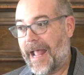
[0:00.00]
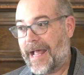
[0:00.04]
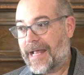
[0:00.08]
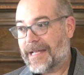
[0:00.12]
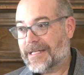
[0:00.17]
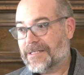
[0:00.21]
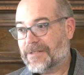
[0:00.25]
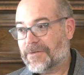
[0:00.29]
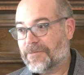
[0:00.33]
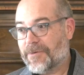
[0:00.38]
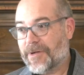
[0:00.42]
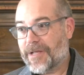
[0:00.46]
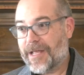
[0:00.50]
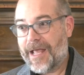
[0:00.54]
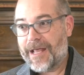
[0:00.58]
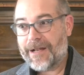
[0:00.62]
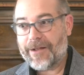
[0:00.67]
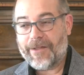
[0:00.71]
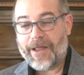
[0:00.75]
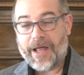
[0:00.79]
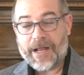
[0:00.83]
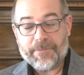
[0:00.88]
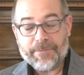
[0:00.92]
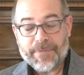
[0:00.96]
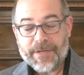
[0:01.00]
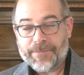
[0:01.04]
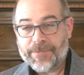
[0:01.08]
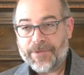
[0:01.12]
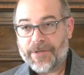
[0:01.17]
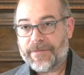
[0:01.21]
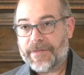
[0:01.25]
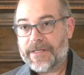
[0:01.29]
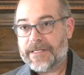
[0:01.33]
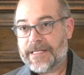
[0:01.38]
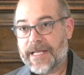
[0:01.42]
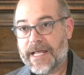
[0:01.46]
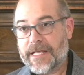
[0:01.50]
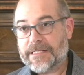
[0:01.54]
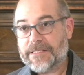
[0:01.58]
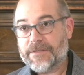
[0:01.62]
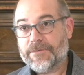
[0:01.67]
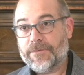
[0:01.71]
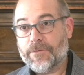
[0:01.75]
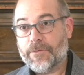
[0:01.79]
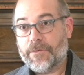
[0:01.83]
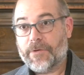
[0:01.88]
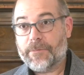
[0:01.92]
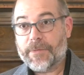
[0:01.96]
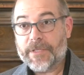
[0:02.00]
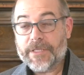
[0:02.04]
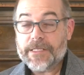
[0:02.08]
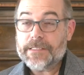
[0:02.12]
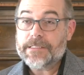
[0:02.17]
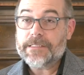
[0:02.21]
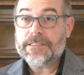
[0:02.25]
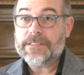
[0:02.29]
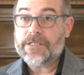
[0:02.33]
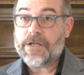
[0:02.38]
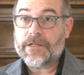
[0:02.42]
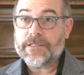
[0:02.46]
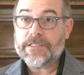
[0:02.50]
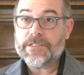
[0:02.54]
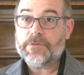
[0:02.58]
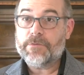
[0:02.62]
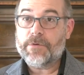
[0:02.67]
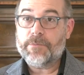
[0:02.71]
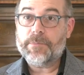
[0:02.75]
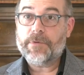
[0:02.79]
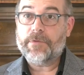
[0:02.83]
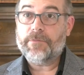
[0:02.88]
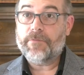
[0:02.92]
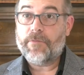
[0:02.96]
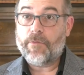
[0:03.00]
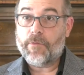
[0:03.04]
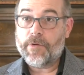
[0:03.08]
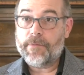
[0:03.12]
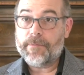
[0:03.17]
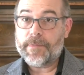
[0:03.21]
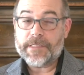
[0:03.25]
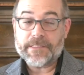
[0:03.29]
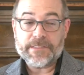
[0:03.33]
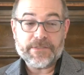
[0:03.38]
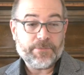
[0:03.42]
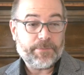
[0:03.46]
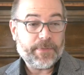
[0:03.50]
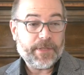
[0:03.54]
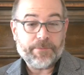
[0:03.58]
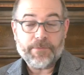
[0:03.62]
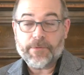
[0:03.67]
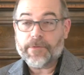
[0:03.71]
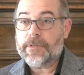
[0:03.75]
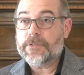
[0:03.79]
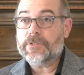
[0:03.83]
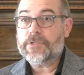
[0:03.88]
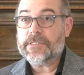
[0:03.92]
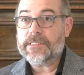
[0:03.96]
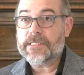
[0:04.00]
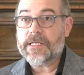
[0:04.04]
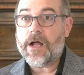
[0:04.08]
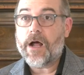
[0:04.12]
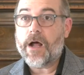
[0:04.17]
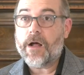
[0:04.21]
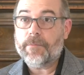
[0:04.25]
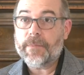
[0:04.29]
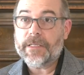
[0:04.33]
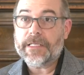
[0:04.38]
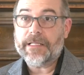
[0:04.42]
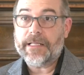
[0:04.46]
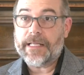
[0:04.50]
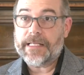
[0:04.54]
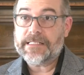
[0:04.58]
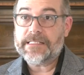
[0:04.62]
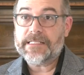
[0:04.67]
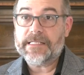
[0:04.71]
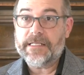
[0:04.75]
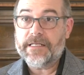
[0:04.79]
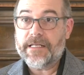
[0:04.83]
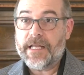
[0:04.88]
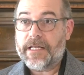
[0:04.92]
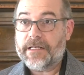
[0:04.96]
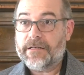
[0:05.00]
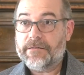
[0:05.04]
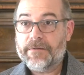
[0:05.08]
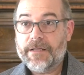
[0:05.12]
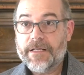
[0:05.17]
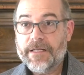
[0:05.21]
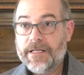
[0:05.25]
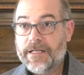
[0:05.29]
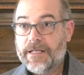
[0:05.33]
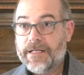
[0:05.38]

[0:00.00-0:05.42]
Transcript: And we had a lot of people on the dance floor, but this is also a performance, so people can just come and listen and